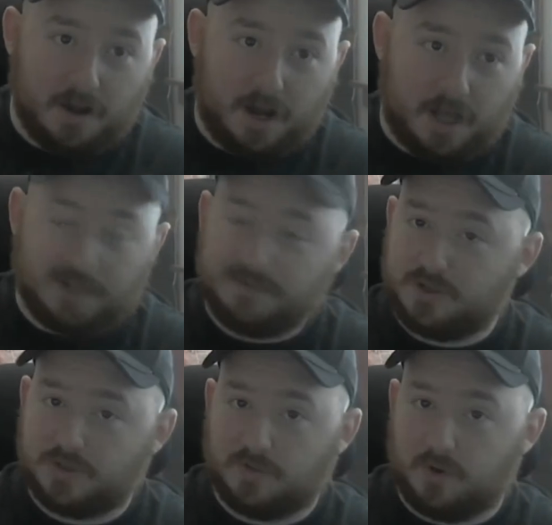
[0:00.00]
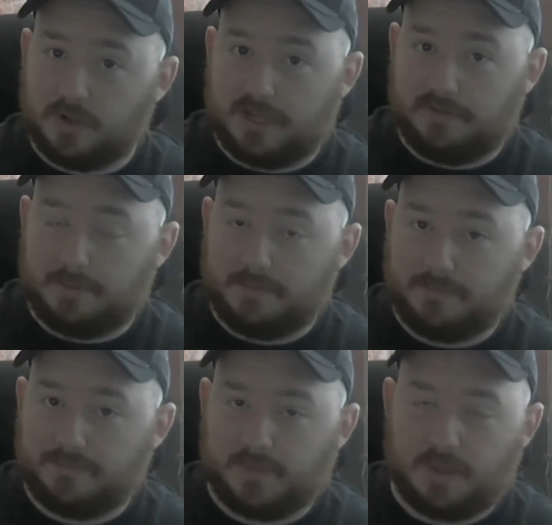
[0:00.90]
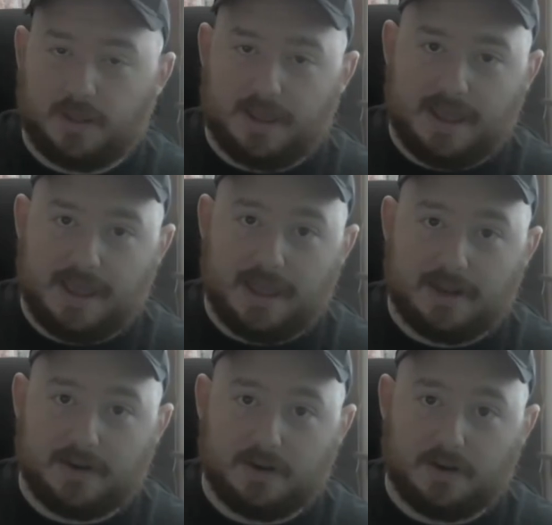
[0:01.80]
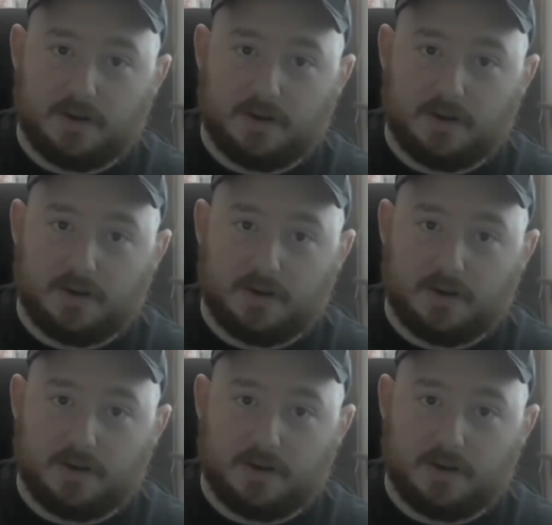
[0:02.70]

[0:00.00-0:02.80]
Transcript: I love Joseph Gordon-Levitt, and